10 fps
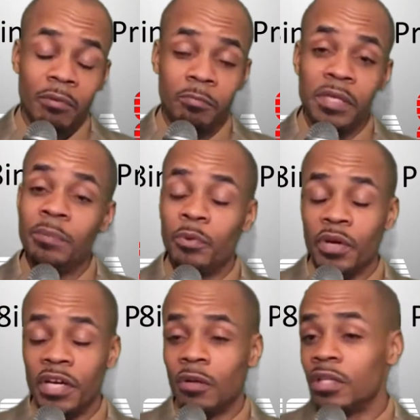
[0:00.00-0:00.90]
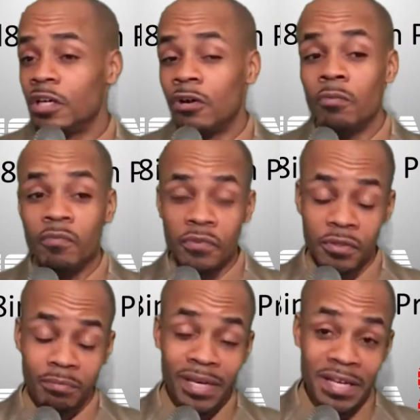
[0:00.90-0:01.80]
but people can only hope for
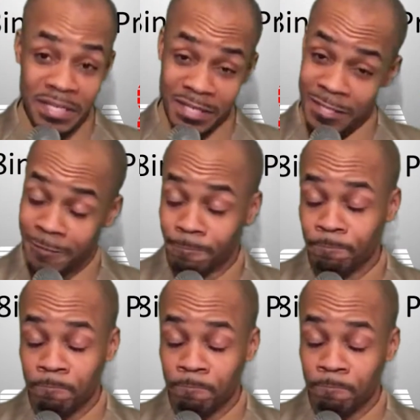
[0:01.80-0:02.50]
the best.